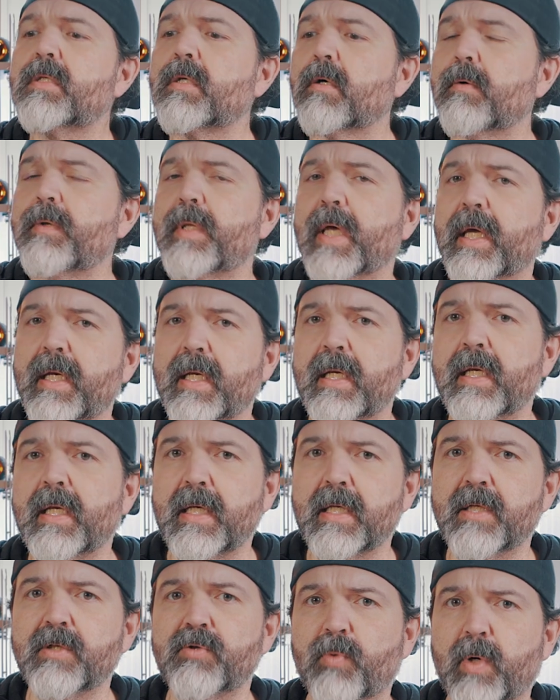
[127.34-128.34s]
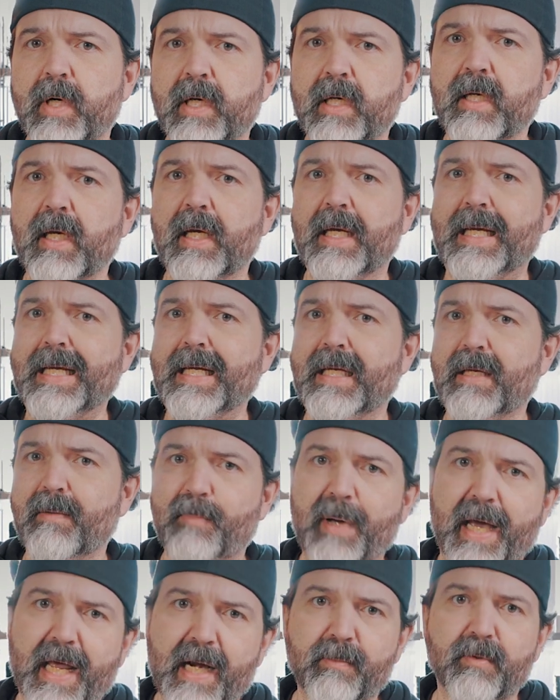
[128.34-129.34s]
so that it is running a
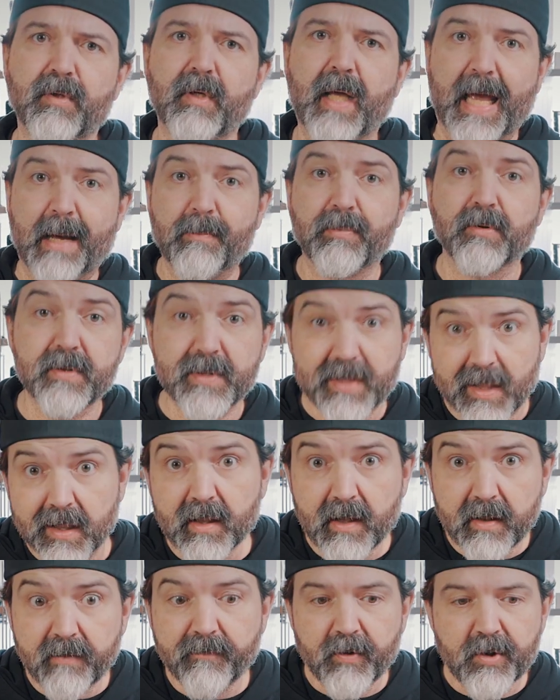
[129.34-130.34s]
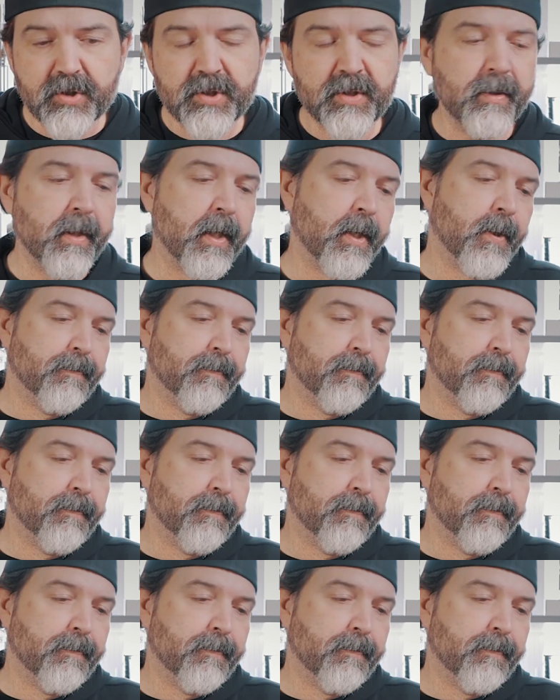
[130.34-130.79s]
compatible Apple Silicon version.